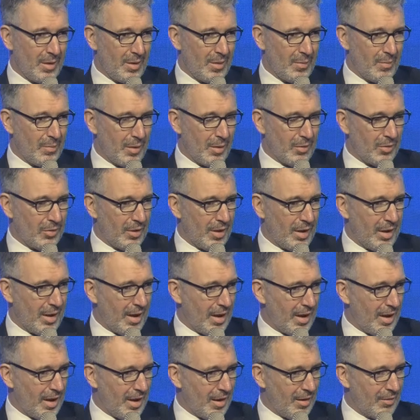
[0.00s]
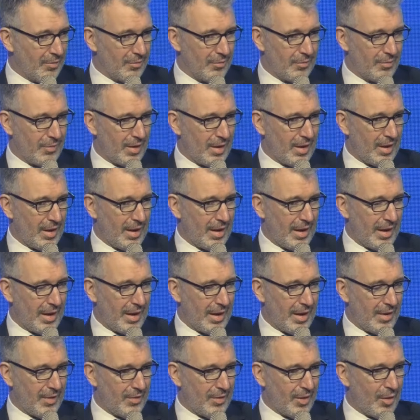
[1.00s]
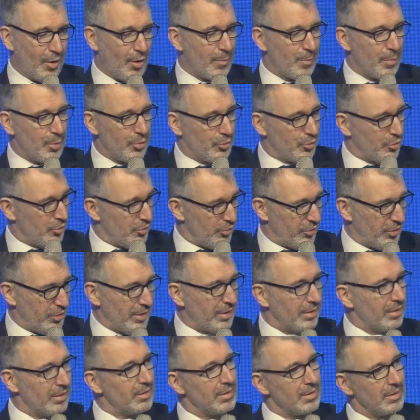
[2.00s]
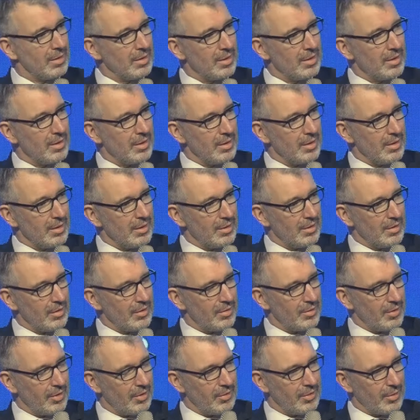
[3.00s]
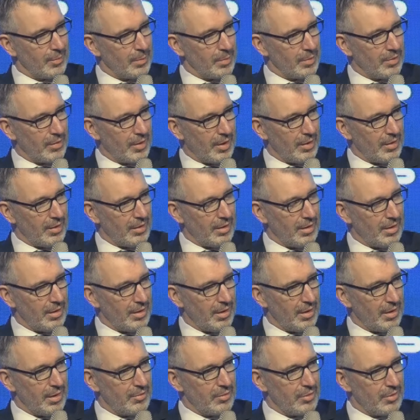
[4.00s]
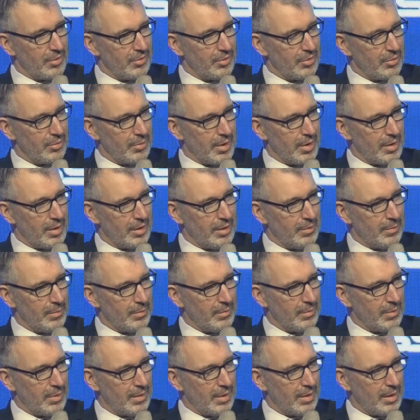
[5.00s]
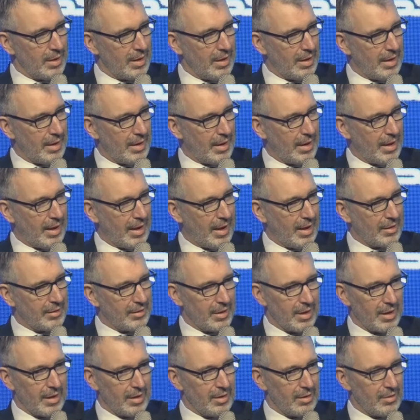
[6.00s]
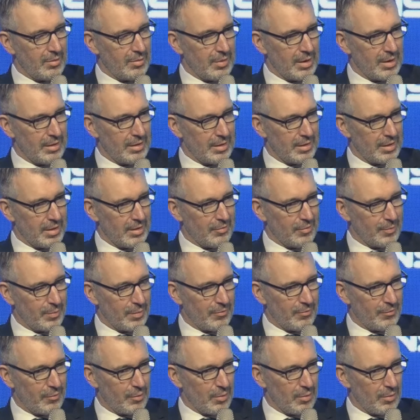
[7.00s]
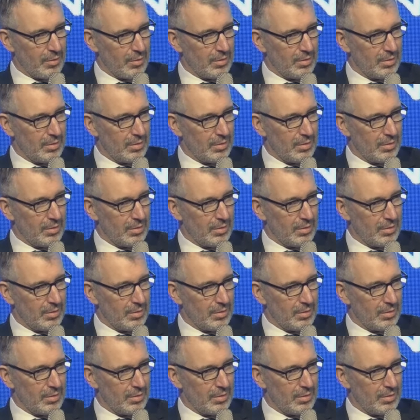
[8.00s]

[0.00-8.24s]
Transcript: but they are producing 60% high-enriched uranium at a higher rate than ever before.